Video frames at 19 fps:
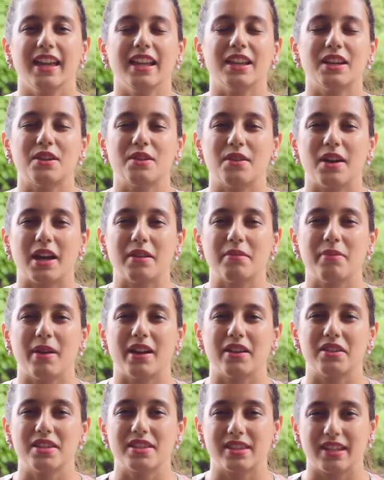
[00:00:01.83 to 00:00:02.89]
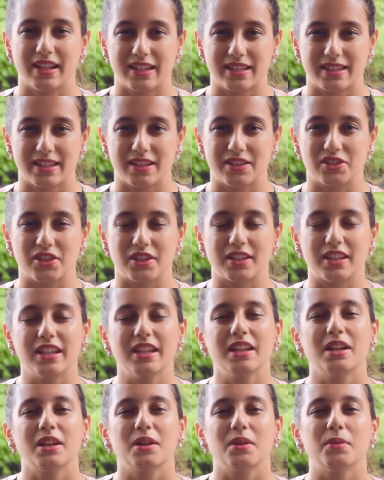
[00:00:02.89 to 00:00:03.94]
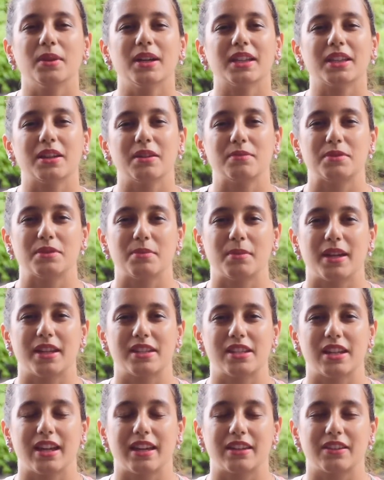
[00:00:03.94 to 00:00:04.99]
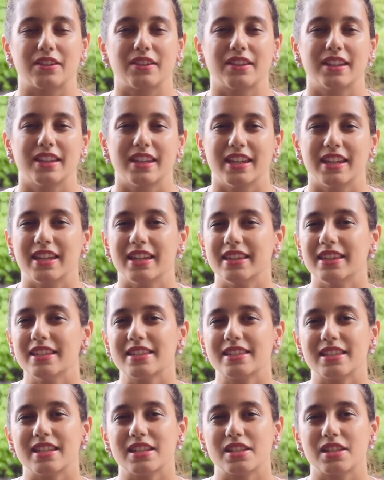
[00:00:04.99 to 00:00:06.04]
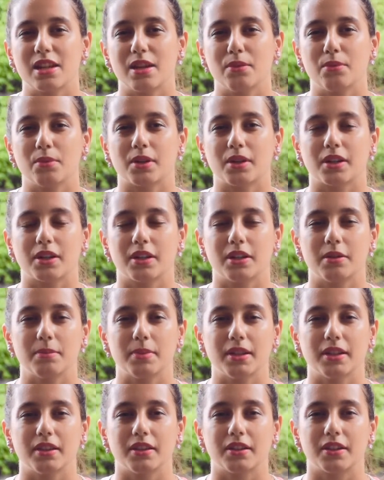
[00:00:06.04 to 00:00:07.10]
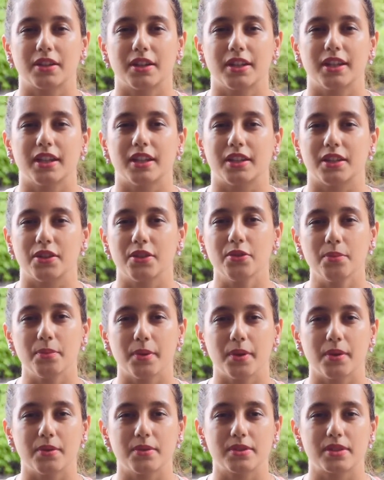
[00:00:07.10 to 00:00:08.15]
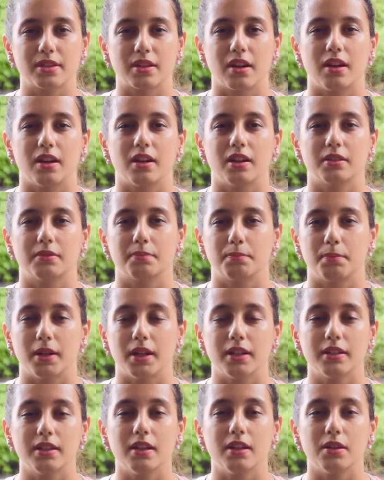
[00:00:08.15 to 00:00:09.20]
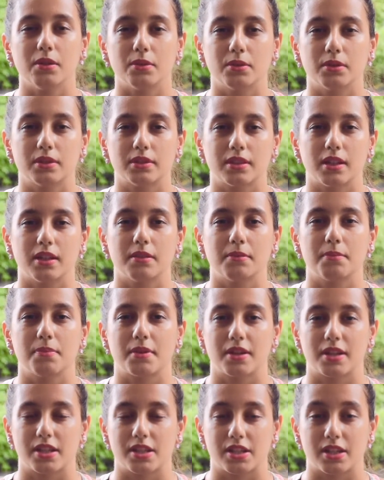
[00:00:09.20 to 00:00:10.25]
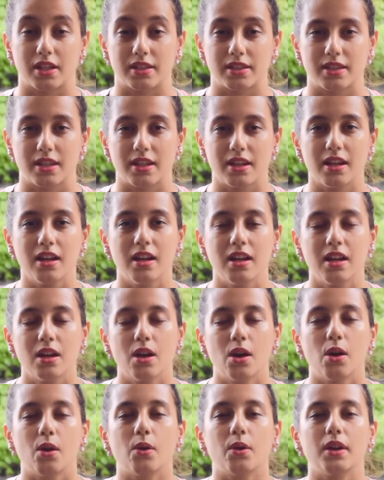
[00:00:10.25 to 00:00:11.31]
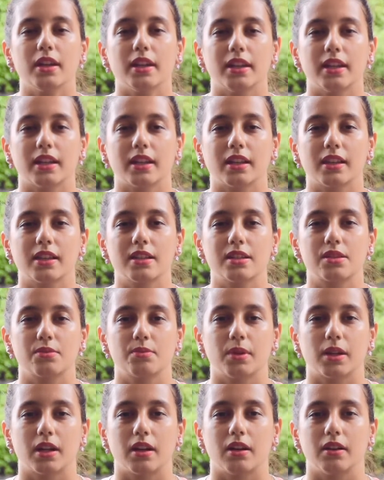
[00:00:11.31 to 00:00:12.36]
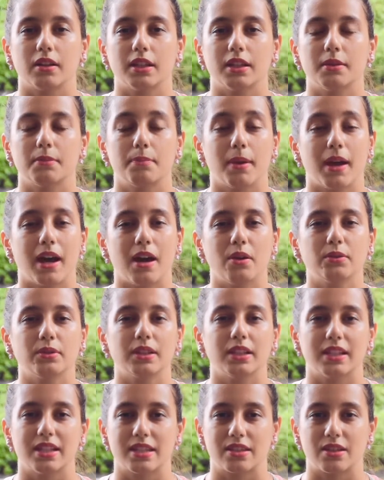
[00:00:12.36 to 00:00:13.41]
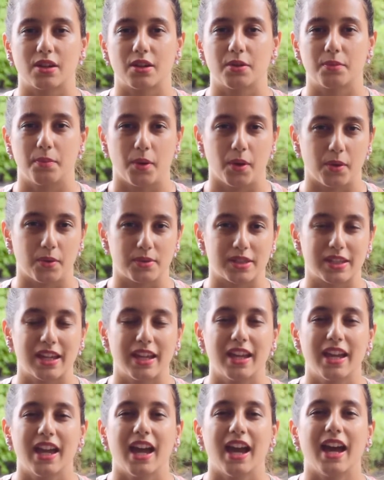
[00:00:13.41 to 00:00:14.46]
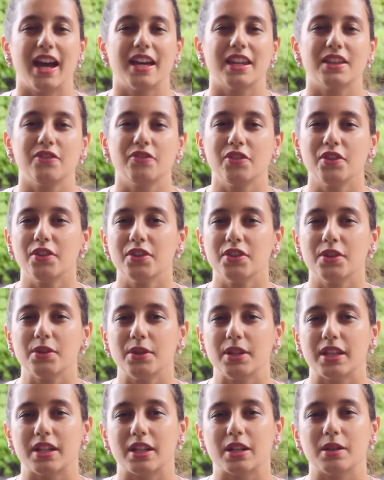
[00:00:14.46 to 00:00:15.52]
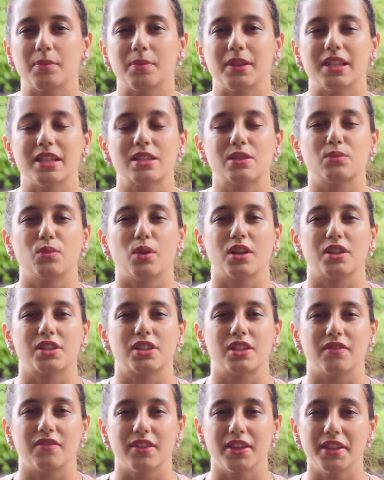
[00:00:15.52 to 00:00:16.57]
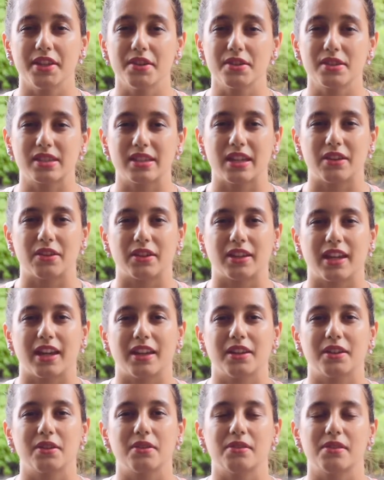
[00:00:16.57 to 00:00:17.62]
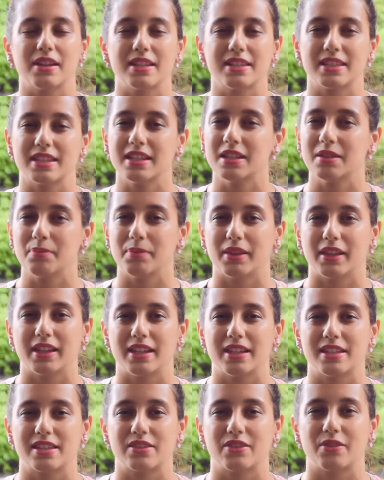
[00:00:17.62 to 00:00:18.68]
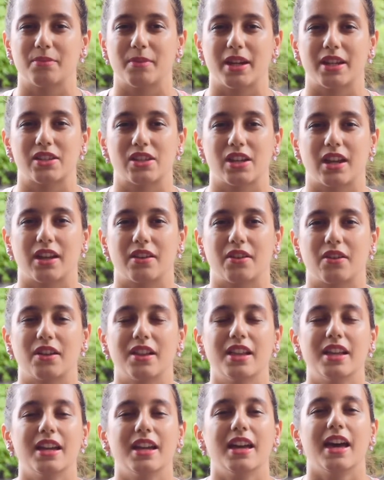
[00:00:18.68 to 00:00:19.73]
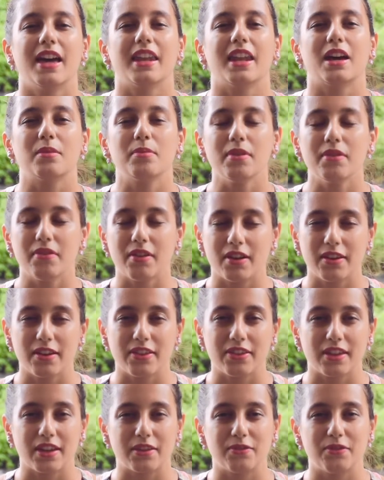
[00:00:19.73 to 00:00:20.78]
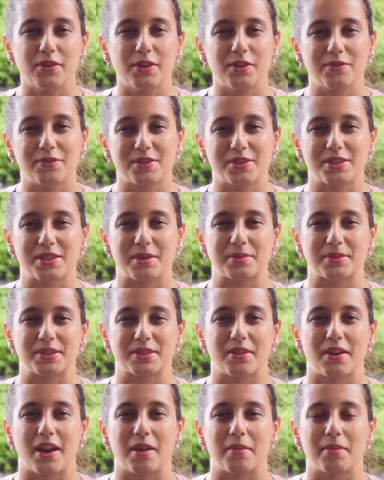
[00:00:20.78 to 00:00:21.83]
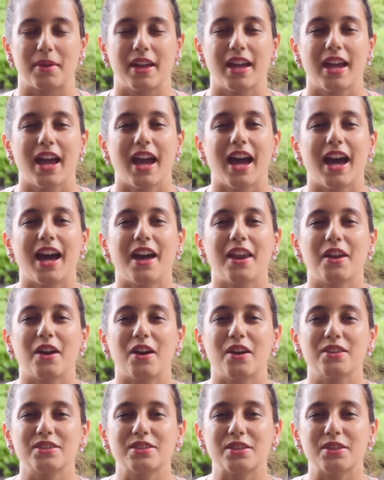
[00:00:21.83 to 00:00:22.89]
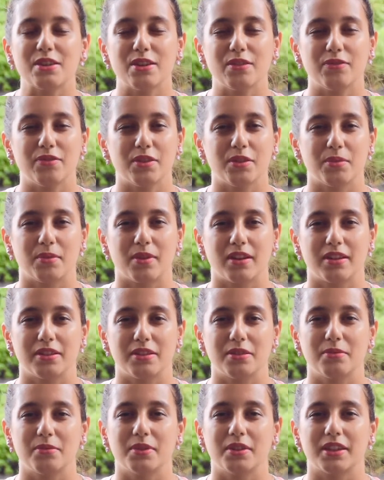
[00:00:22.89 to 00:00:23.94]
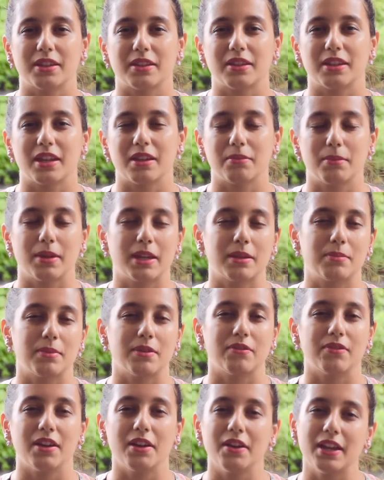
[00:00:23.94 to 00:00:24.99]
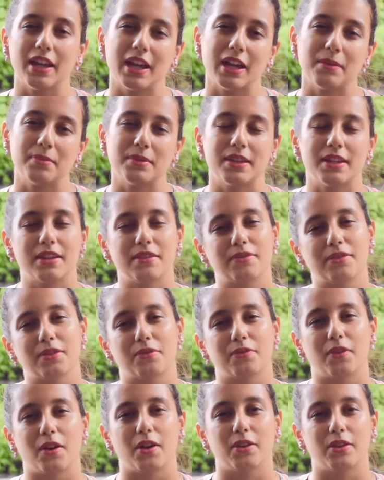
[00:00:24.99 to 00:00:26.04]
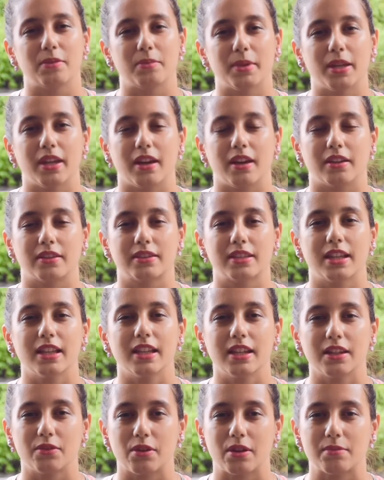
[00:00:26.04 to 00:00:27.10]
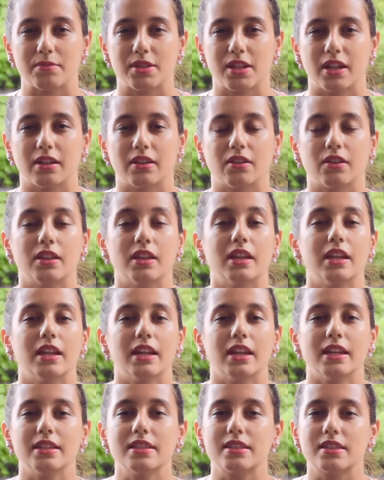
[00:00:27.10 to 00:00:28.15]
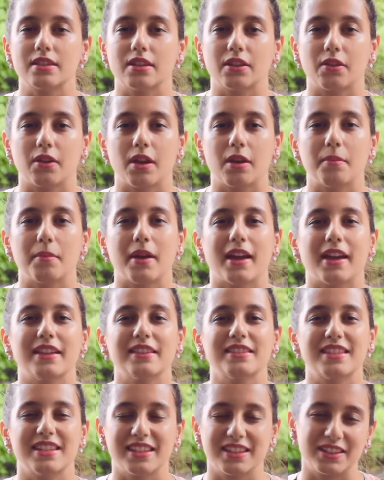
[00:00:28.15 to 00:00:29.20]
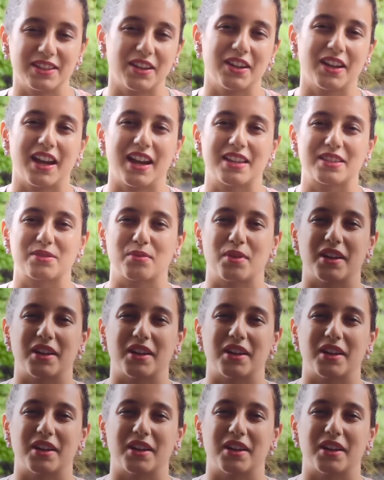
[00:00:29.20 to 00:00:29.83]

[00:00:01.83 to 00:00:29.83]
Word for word: Hello, I'm Parisa Arsanjani. Welcome to my channel. In this session, we're going to be learning a new pose called Baddha Uttan Pristhasana, or in English, we call it Bound Lizard Pose. And if you're new here, please watch the videos that are categorized in the playlist on my channel. And I'll be very thankful if you subscribe. And also, if you want, you will make me very happy if you follow me on Telegram channel, Instagram, and TikTok as